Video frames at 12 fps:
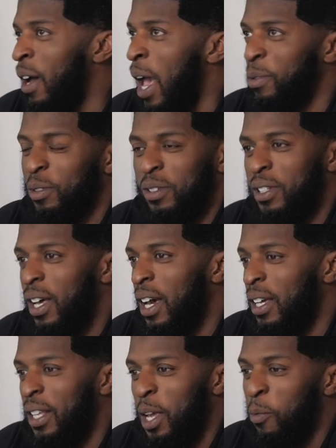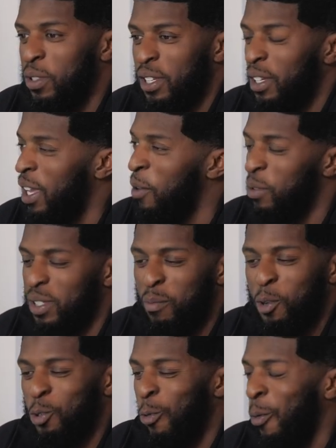absolutely not. It was the
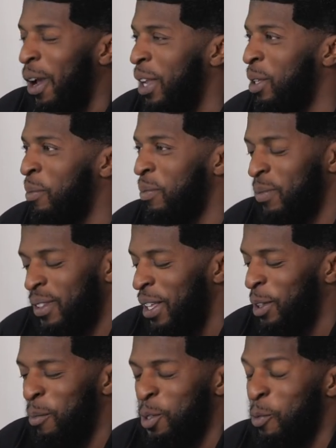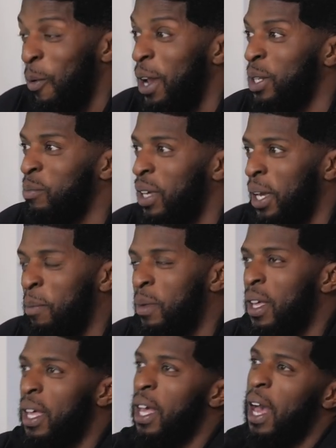most random name.
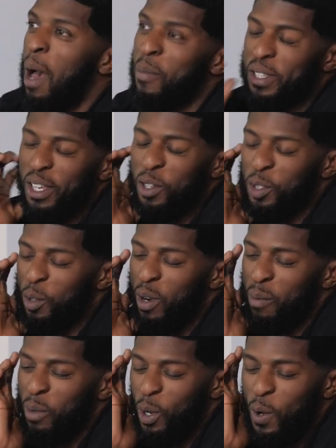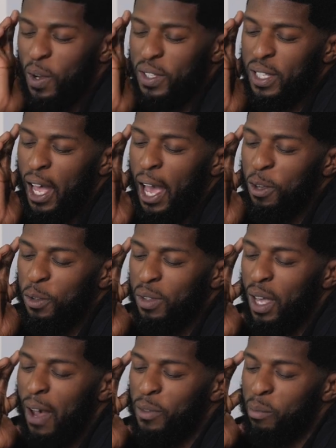I'm gonna tell you a story because I used
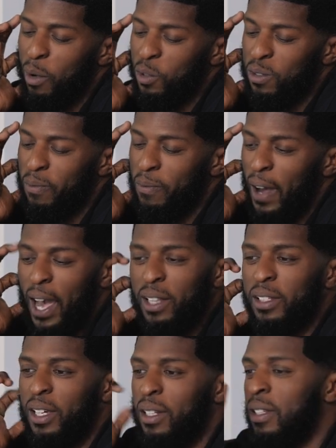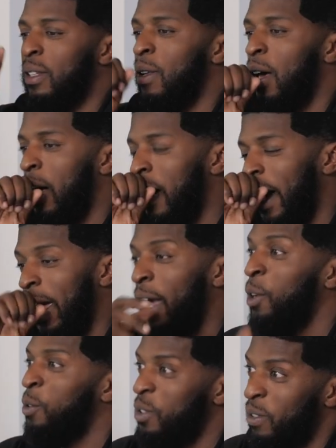to have the most violent
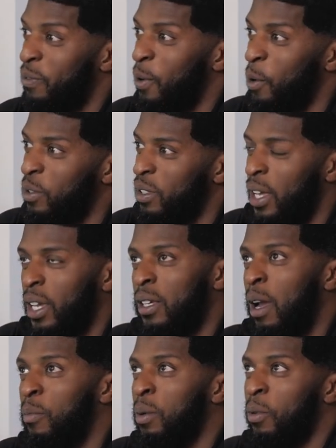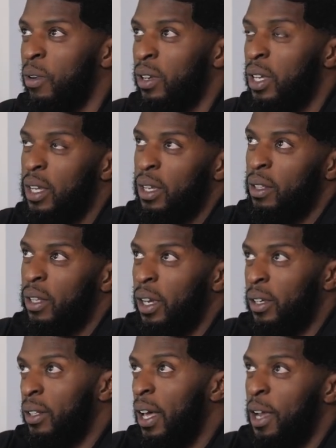handles at first. Like I remember,
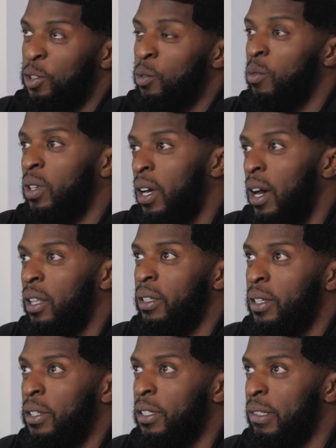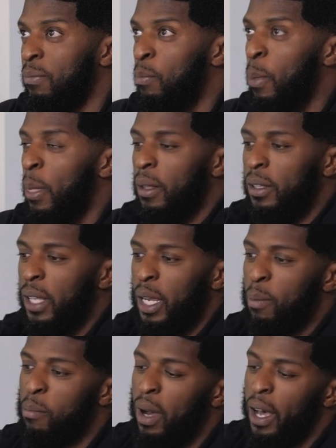like in high school, college,
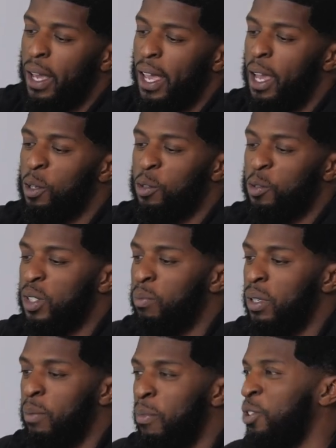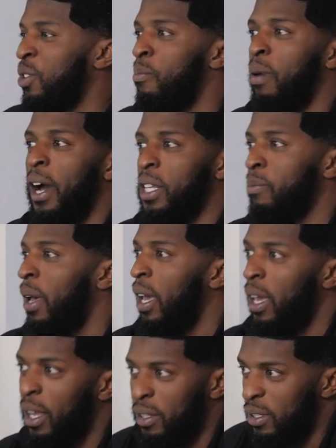like my handles used to be Mr. Body
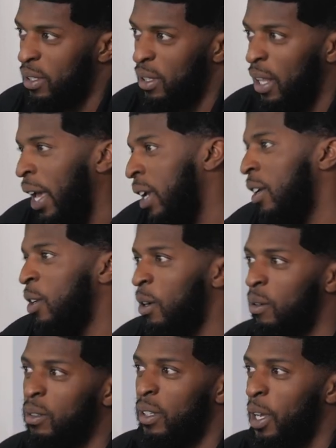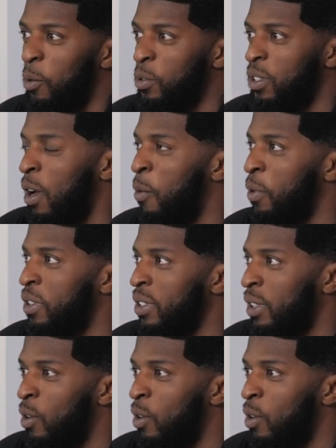Bags. Like it was always.